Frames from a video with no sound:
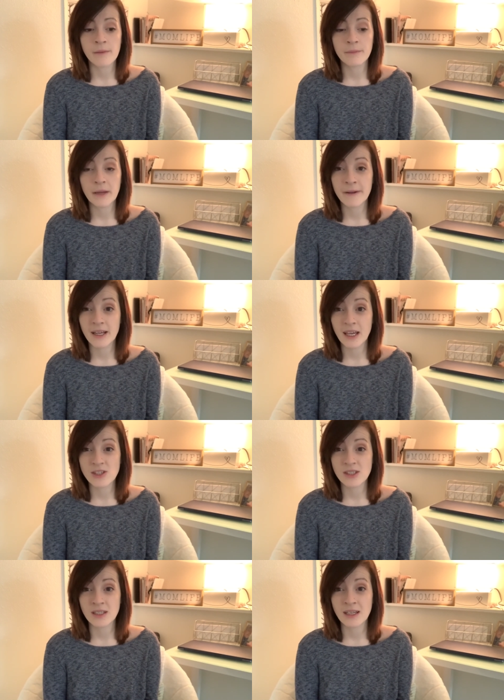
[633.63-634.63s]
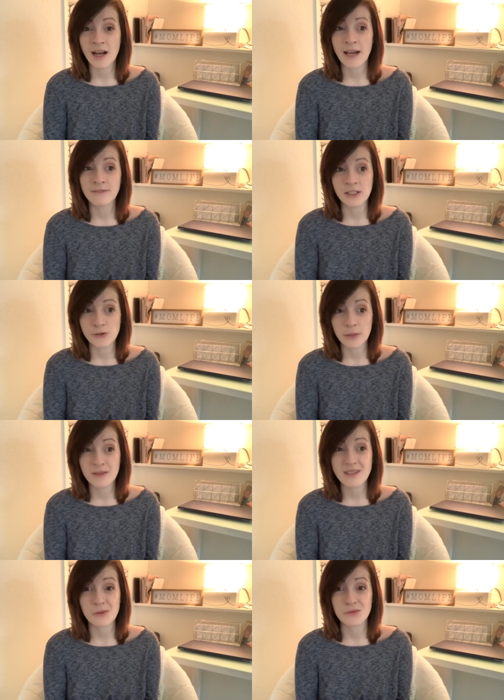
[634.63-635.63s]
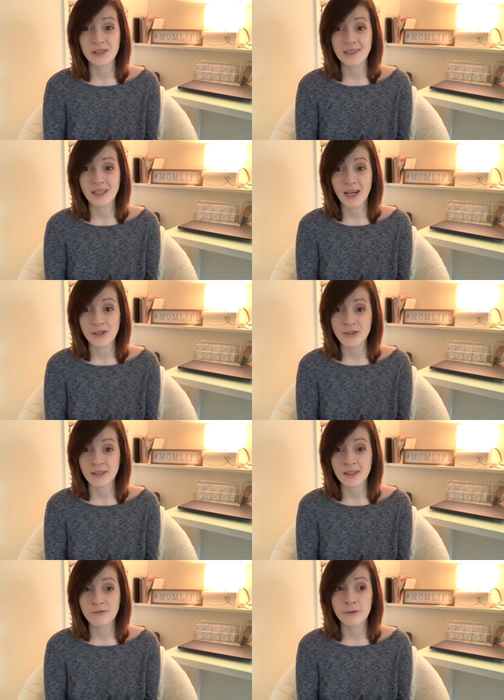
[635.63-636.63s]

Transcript: pain medication and an IV drip because I was really dehydrated